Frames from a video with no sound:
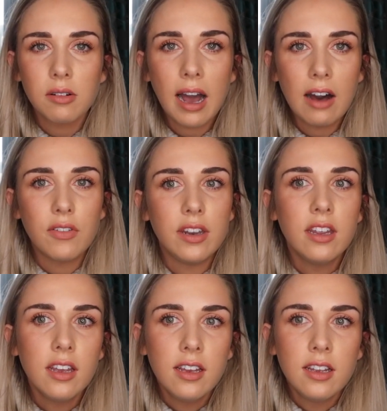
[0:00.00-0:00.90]
So
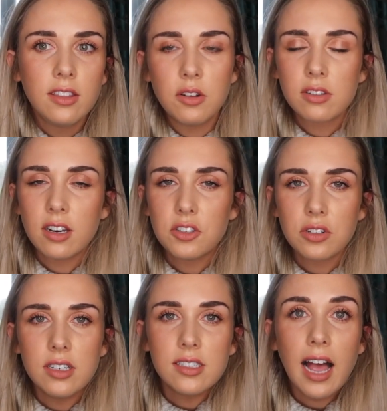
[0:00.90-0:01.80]
having those kind of
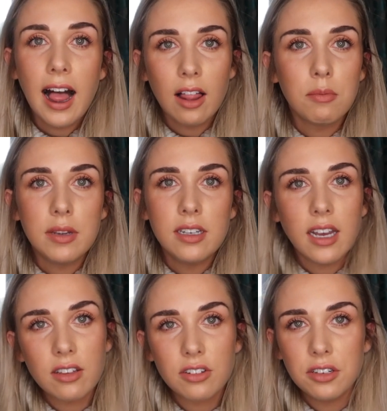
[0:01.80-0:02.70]
treats help me
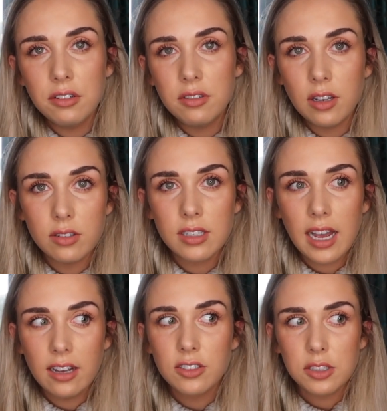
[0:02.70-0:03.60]
get through those
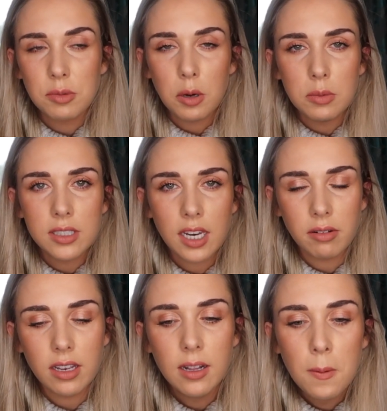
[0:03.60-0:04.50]
anxious moments
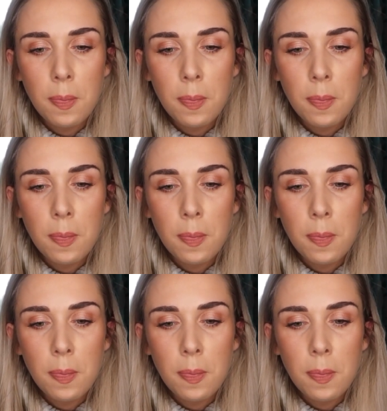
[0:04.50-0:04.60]
anyway.